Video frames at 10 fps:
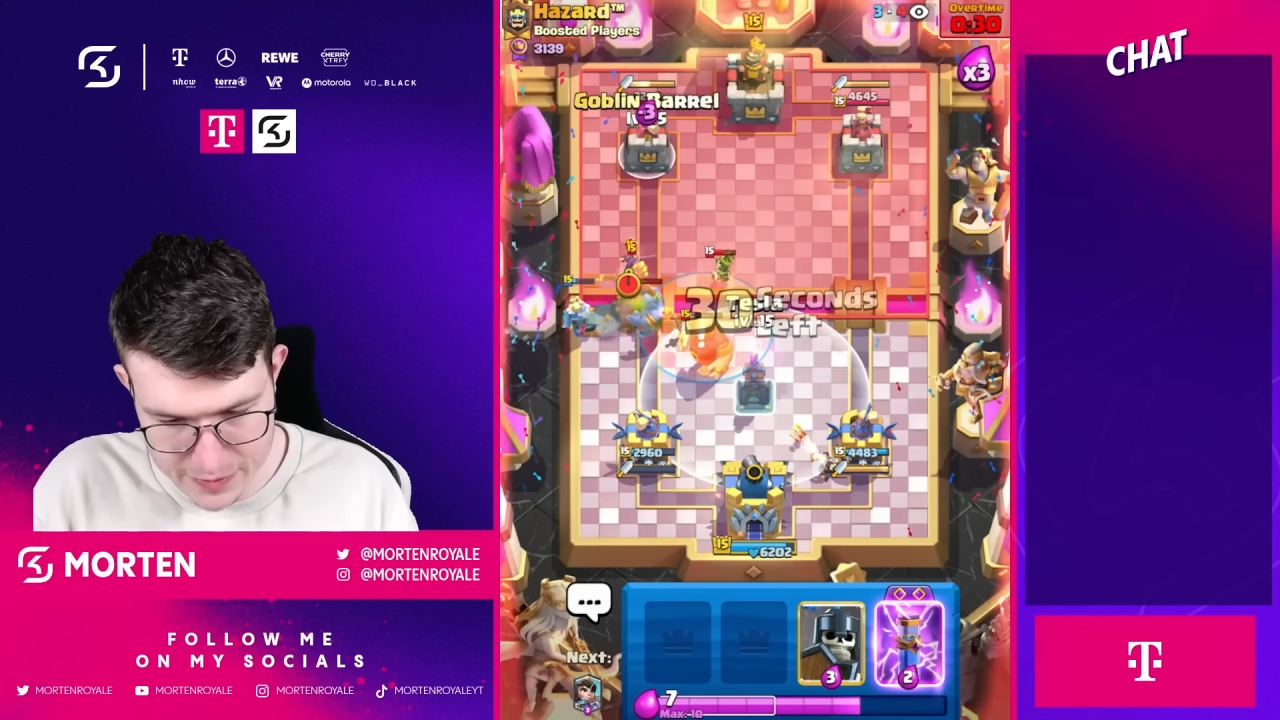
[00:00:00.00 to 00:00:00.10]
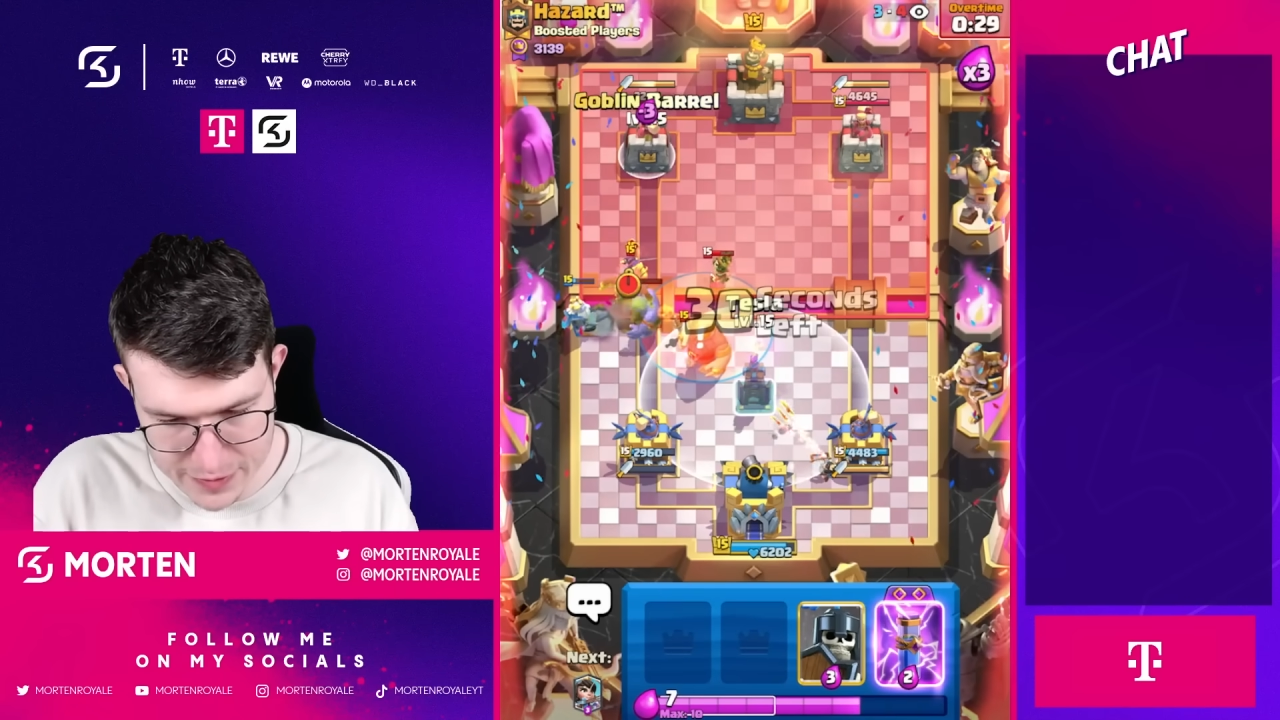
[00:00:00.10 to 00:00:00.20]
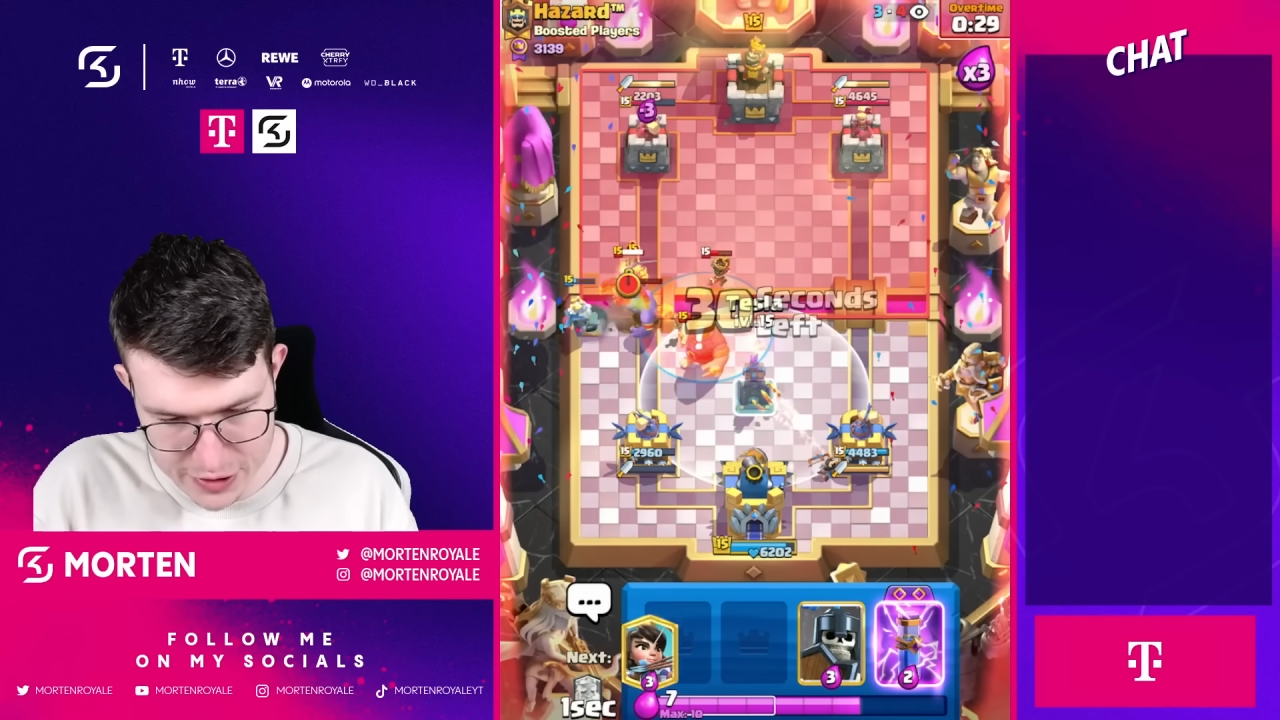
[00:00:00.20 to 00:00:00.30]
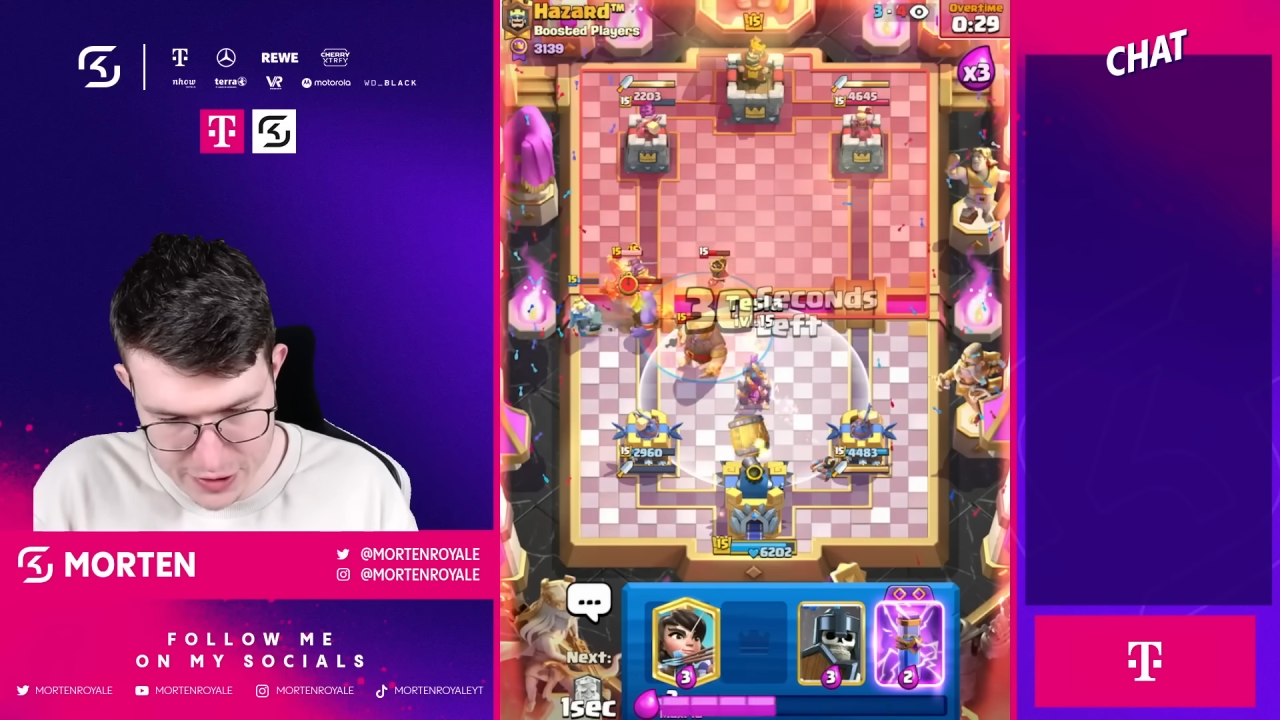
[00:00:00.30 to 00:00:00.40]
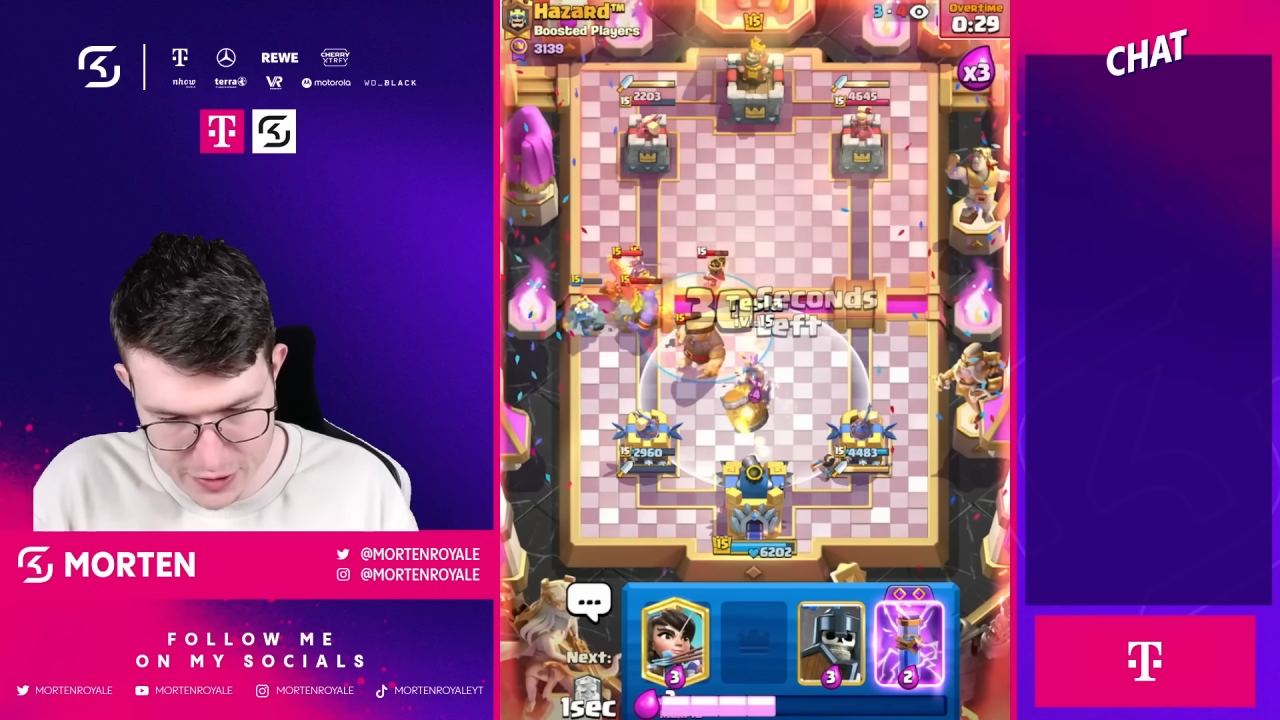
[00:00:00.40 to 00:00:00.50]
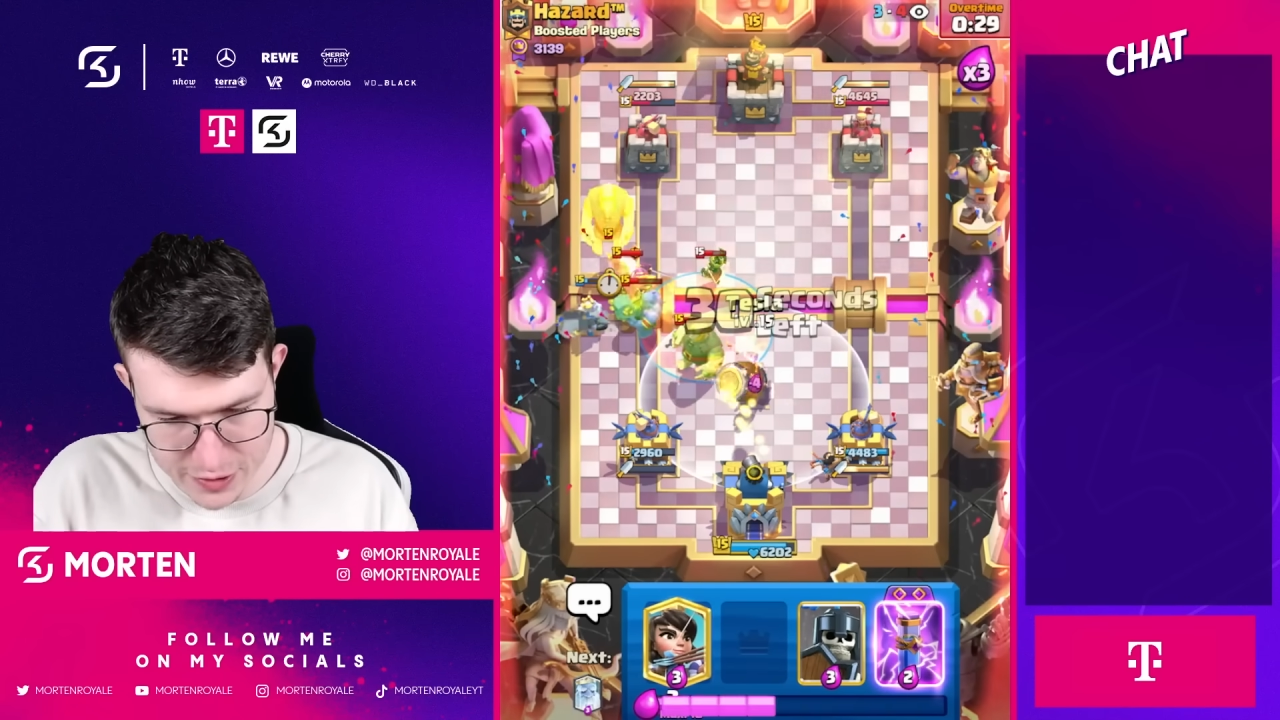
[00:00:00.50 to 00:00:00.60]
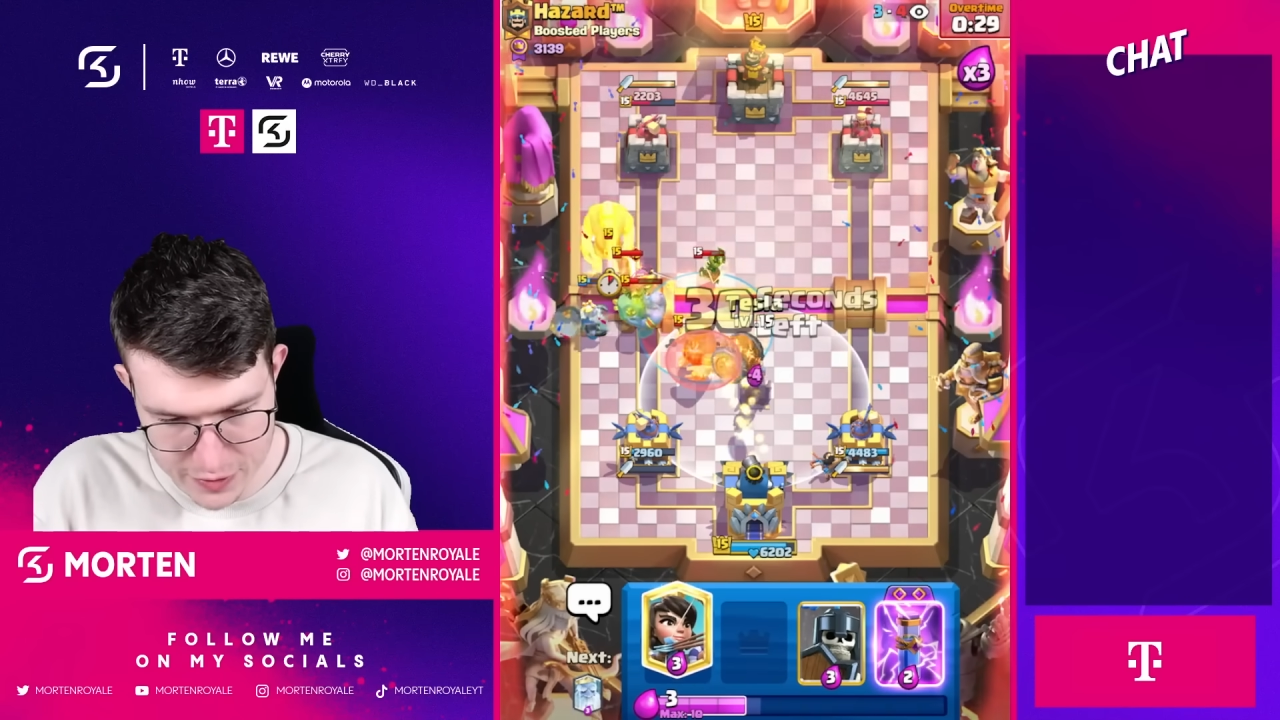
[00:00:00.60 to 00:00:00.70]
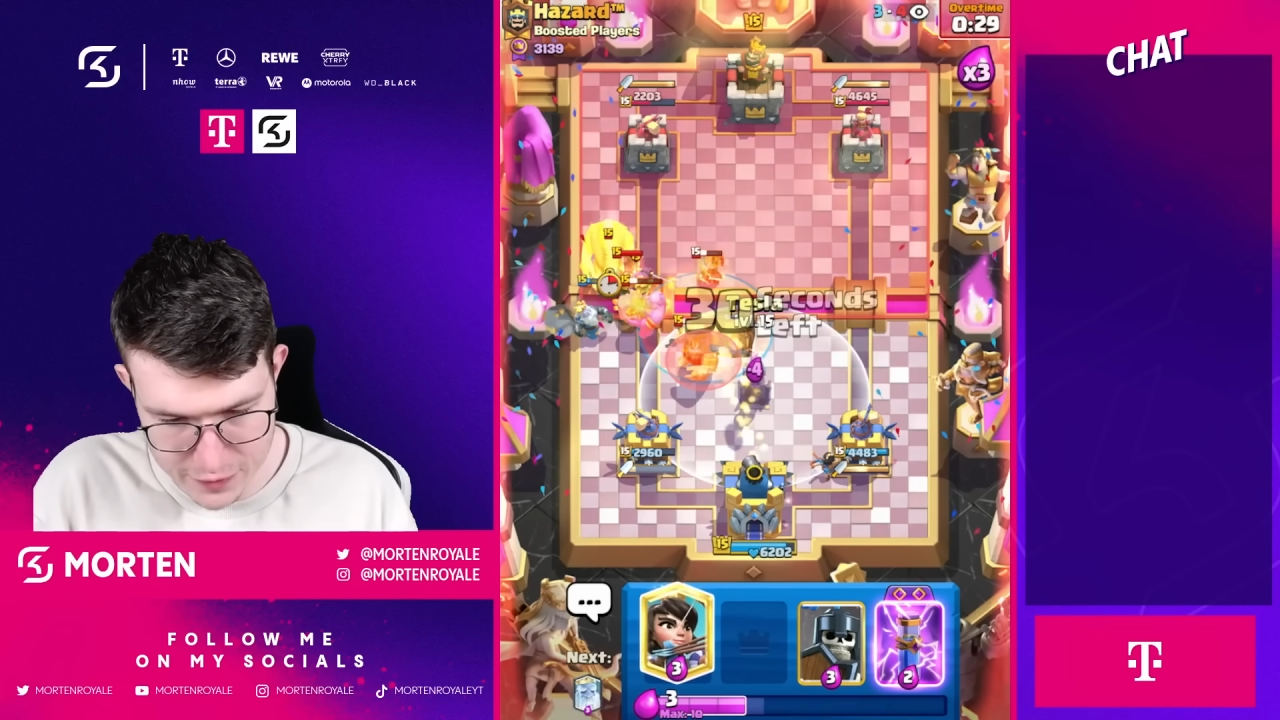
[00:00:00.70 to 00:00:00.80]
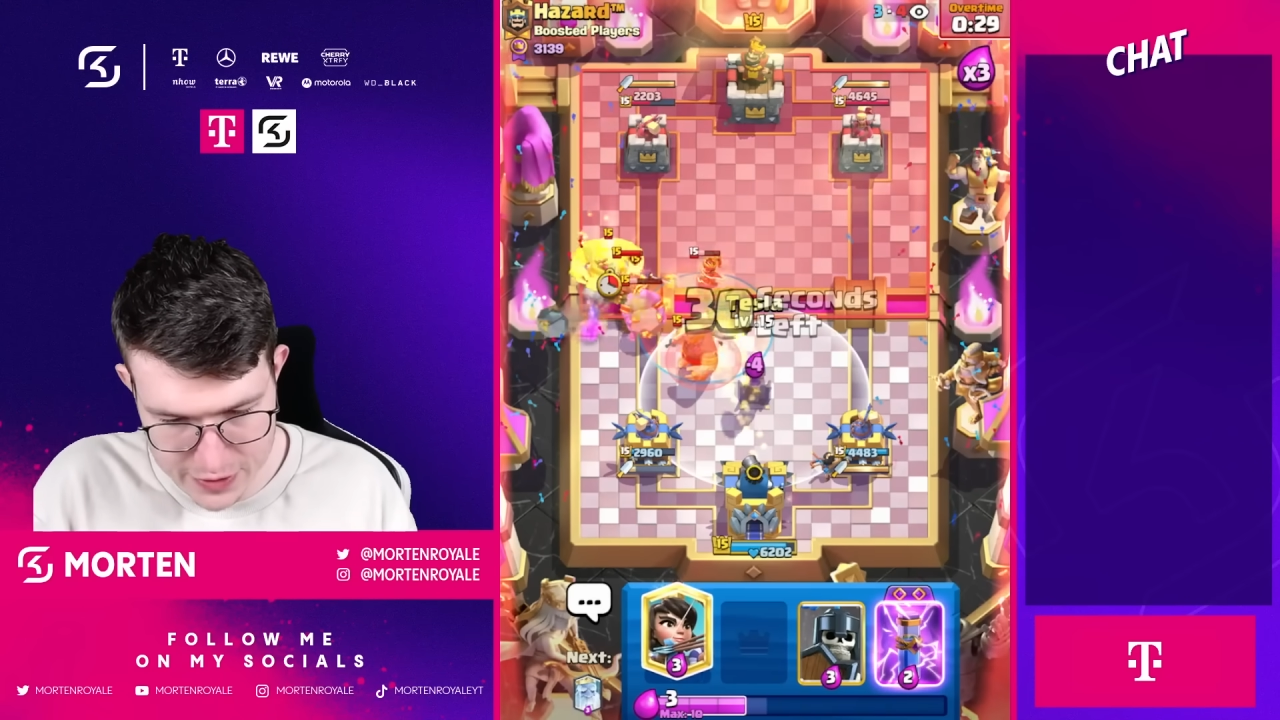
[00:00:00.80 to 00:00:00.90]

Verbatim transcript: Just gonna go for